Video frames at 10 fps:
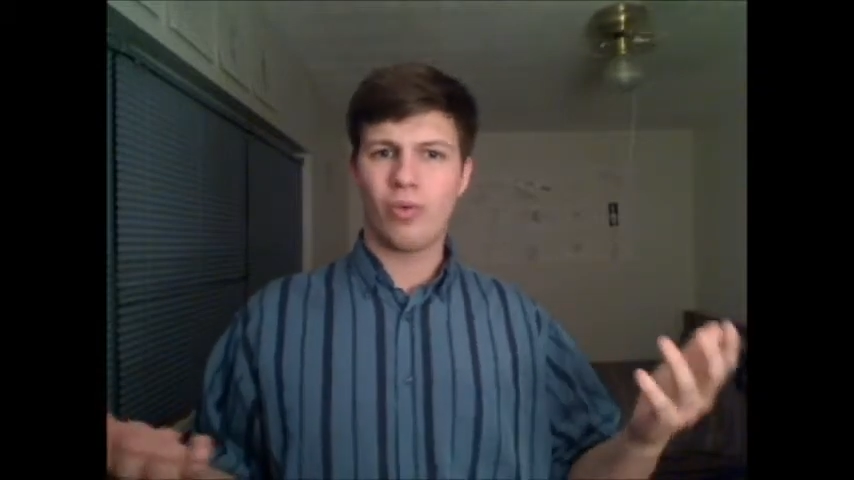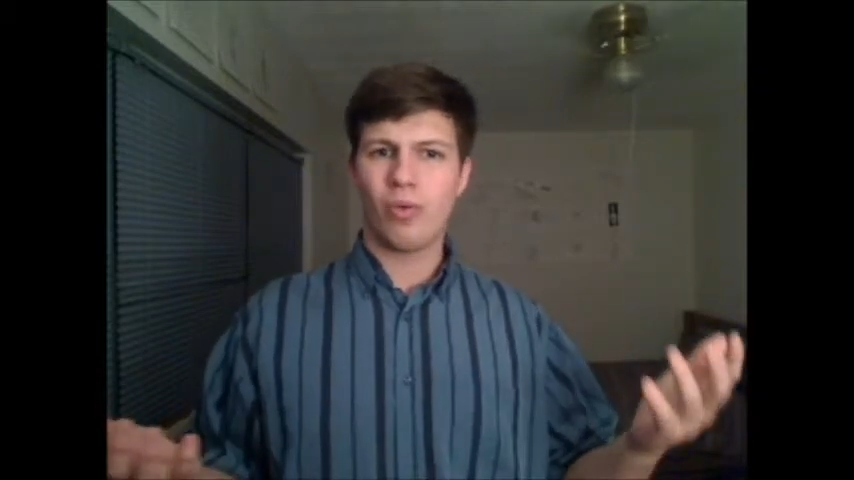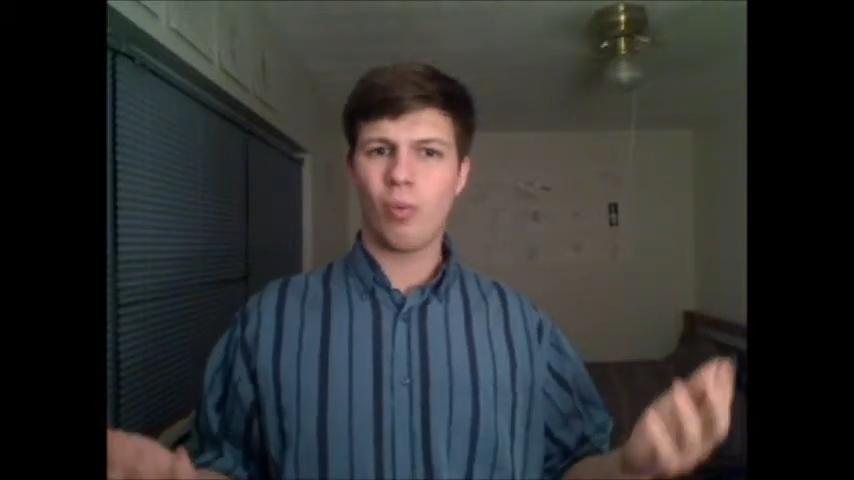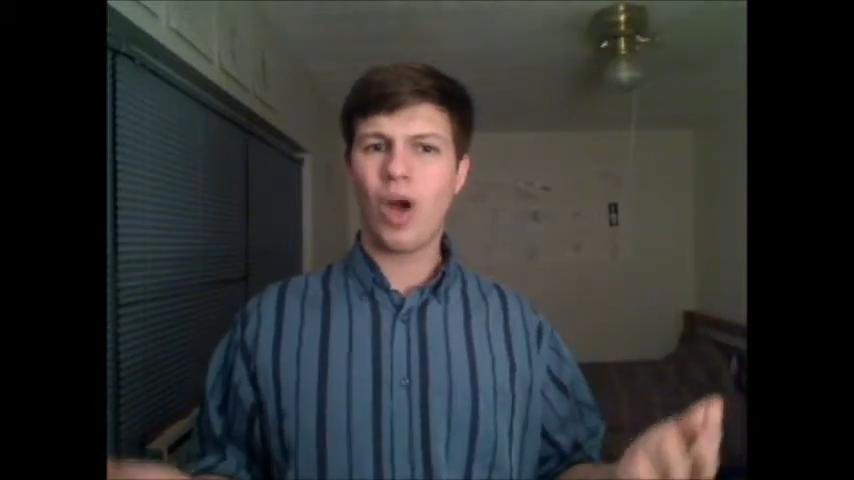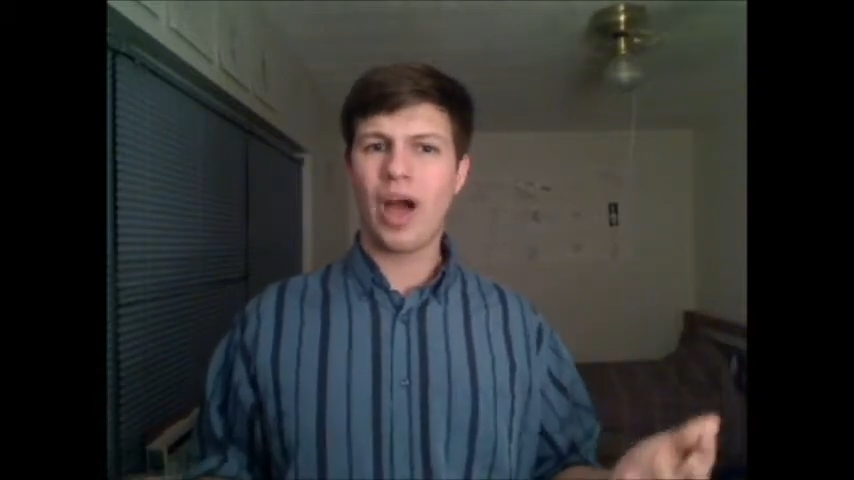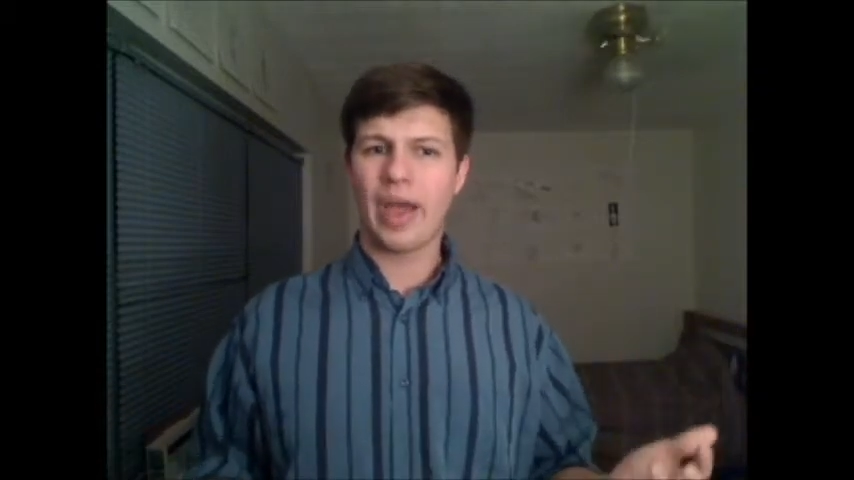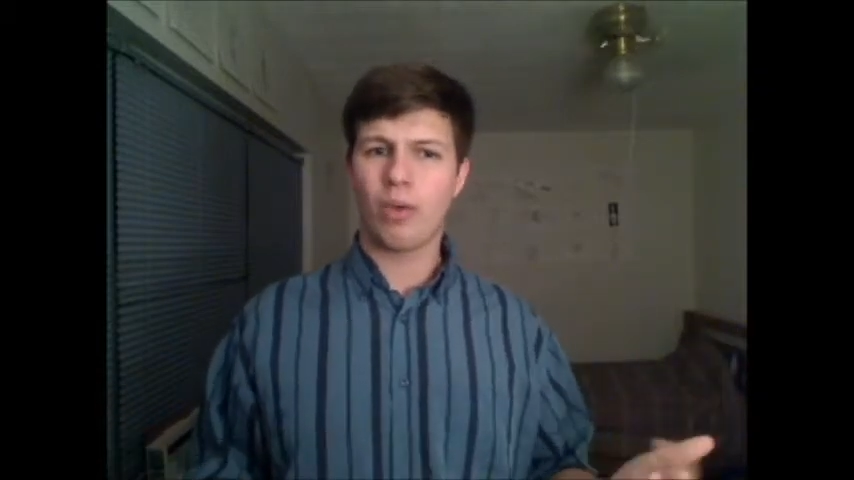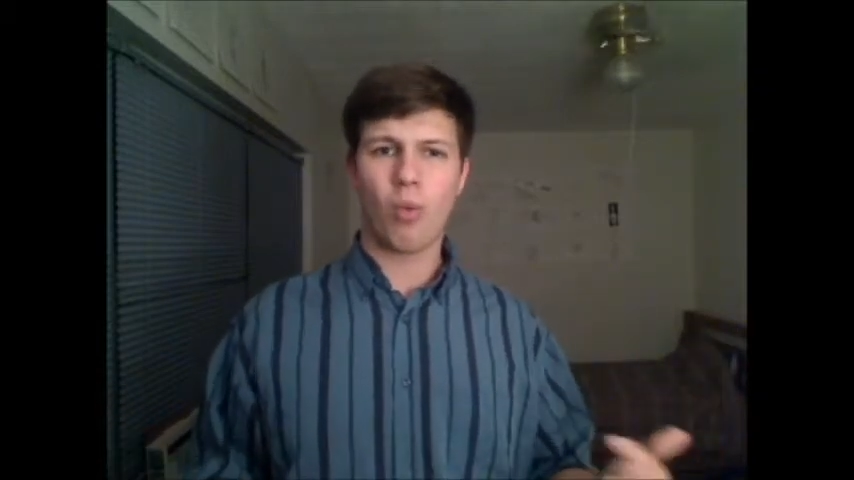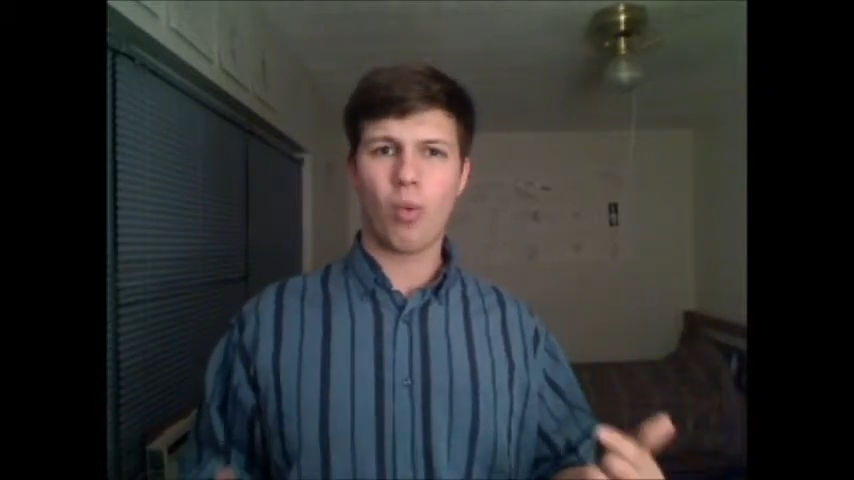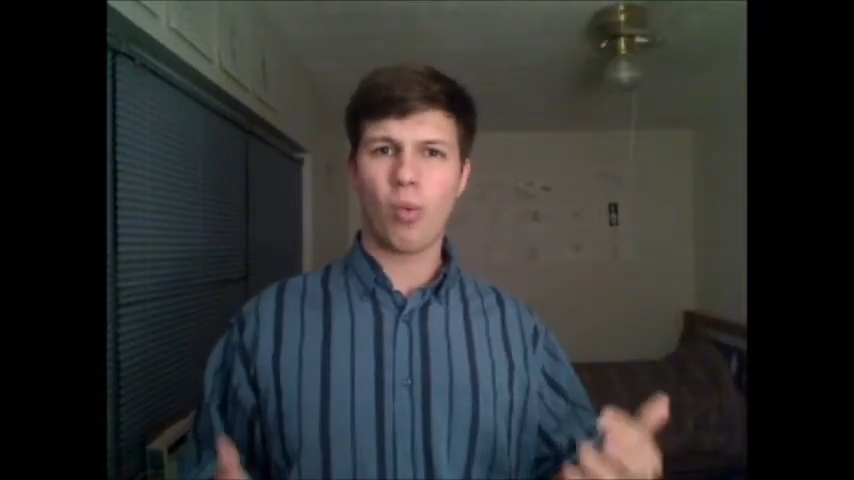why?
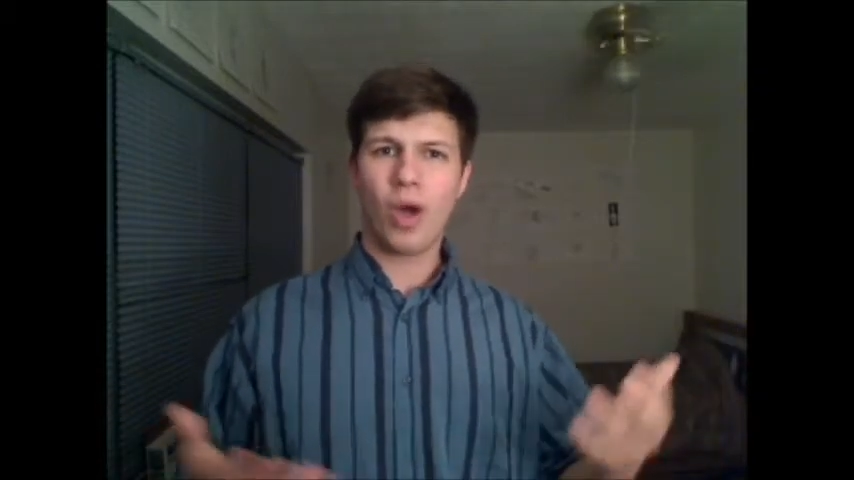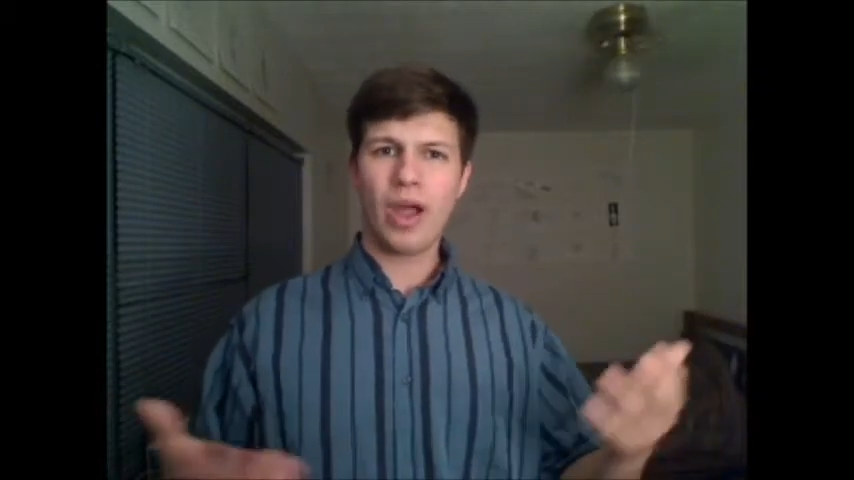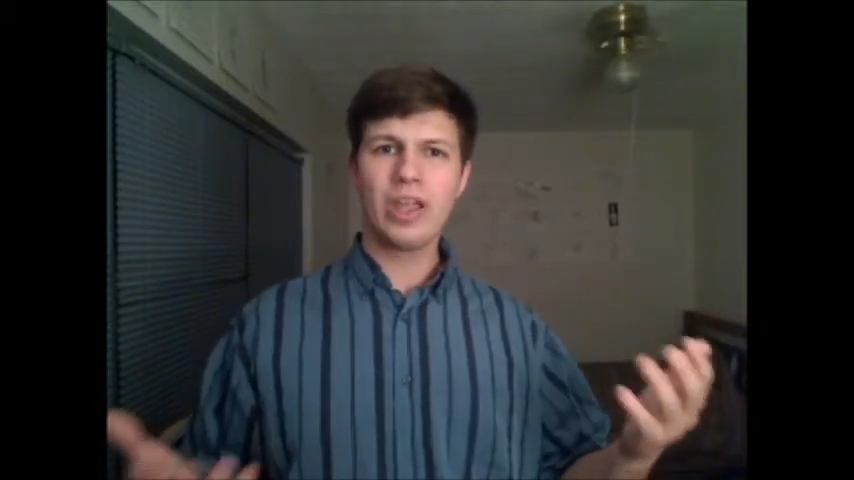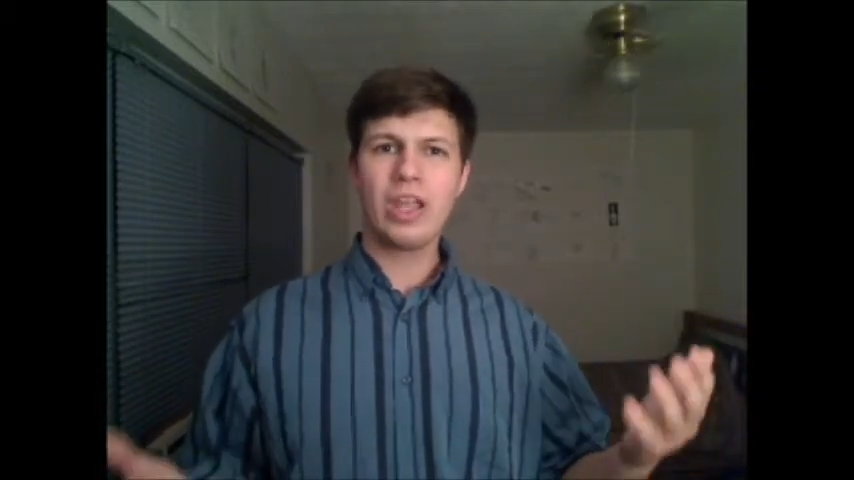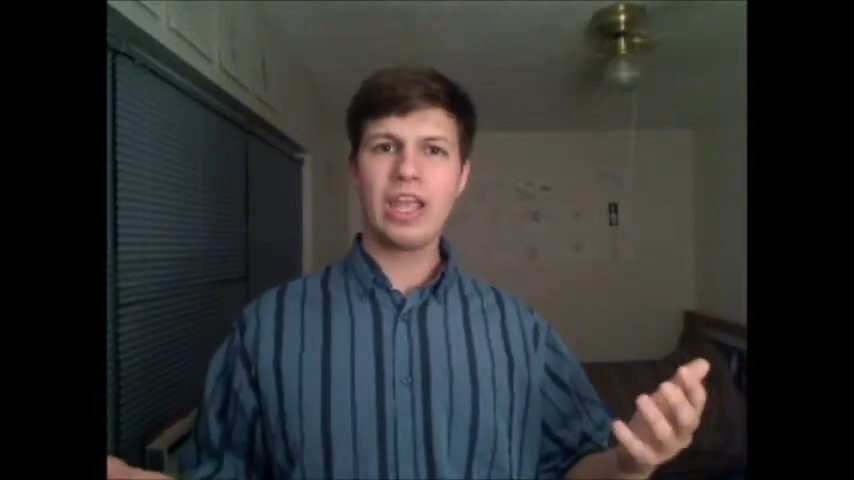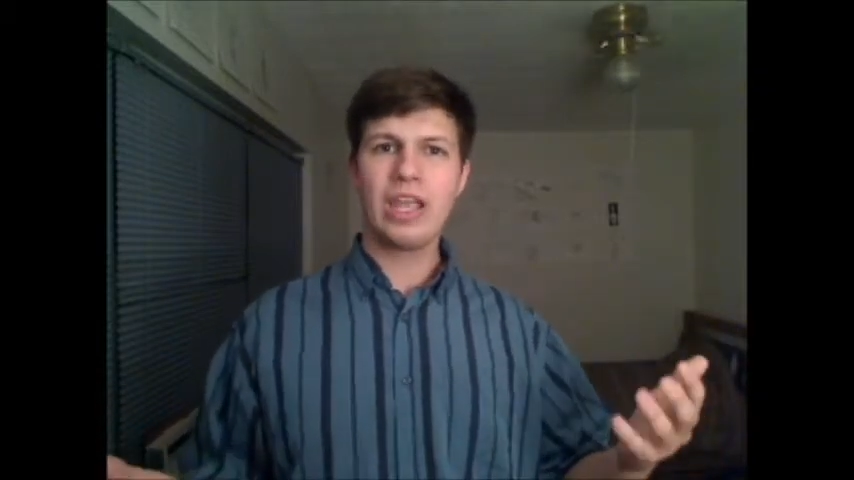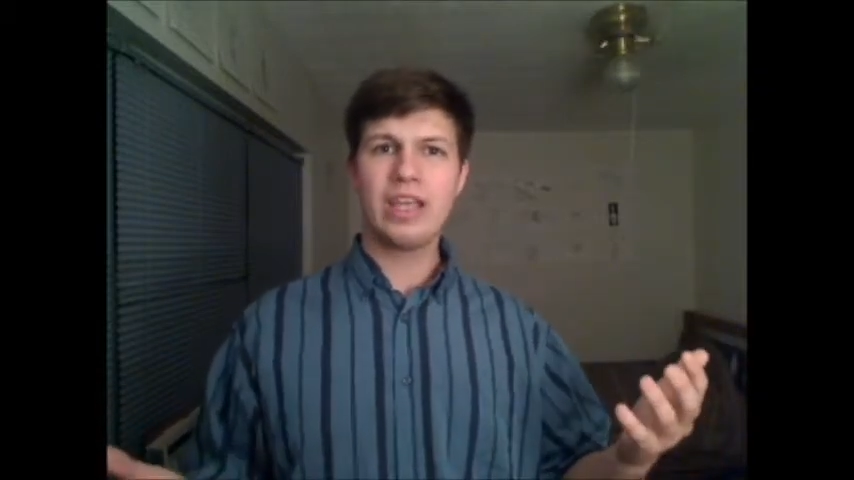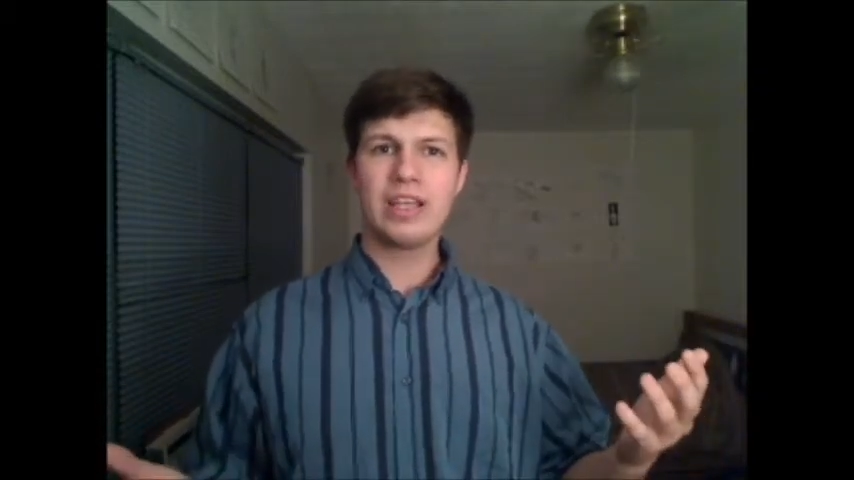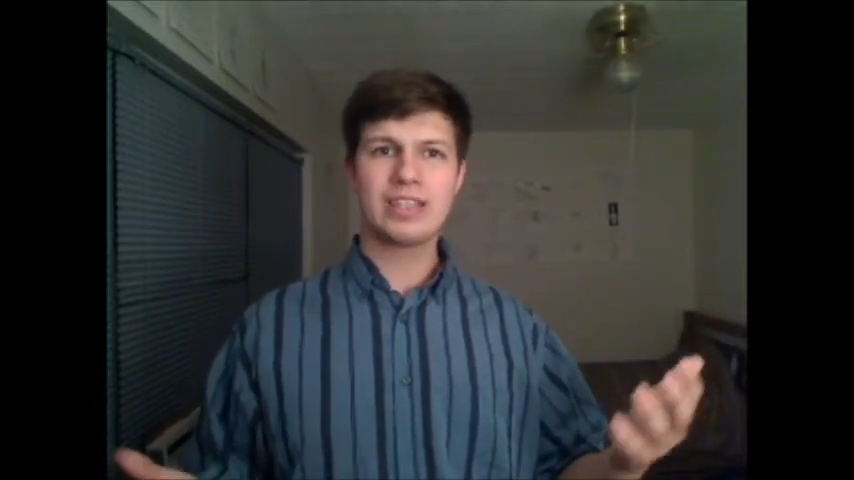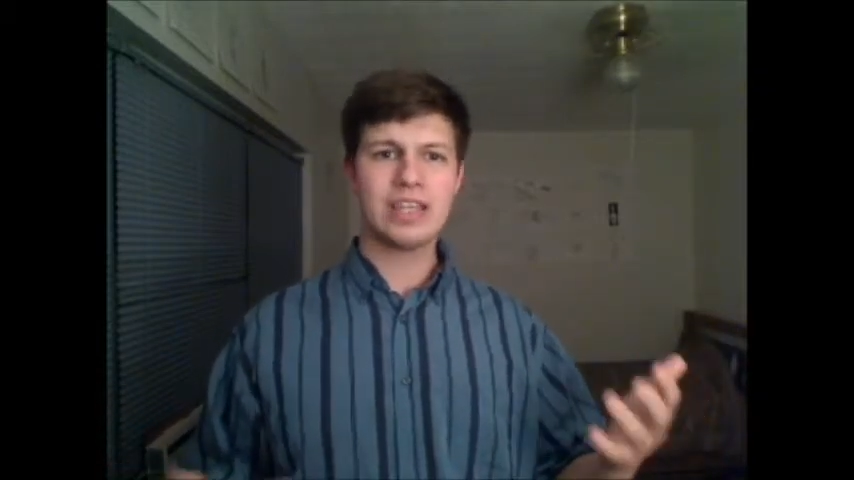Why is